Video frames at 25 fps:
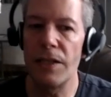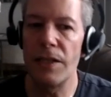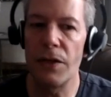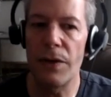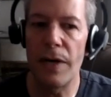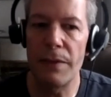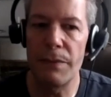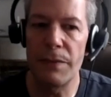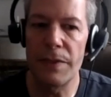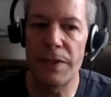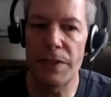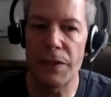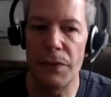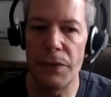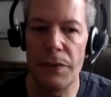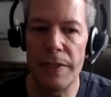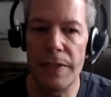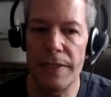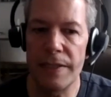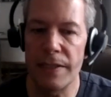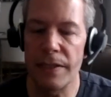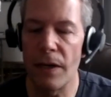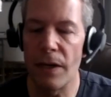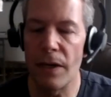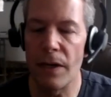know i was going
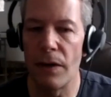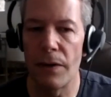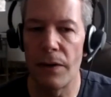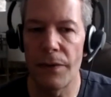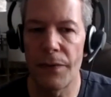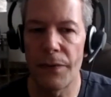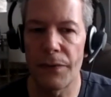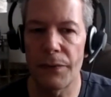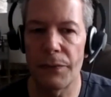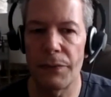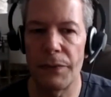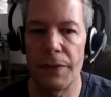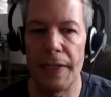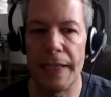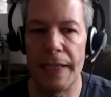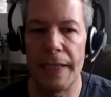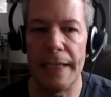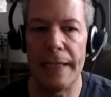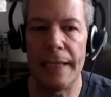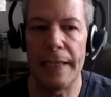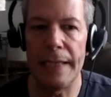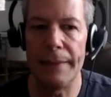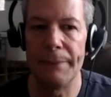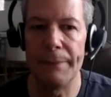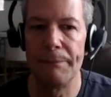to all
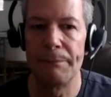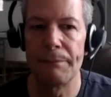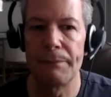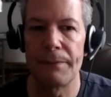three